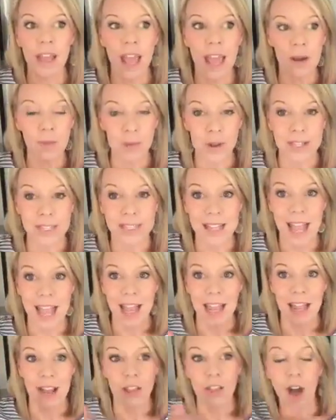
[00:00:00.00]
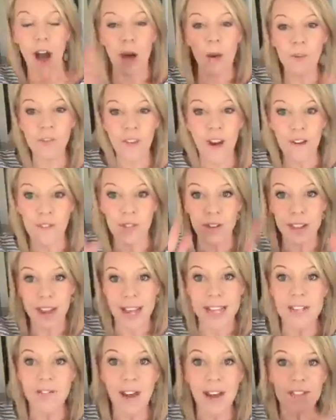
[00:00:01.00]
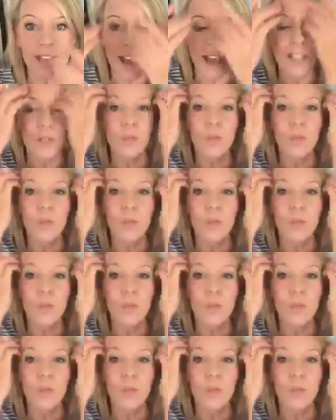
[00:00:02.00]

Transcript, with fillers: and Wednesday, all five, for the next five days,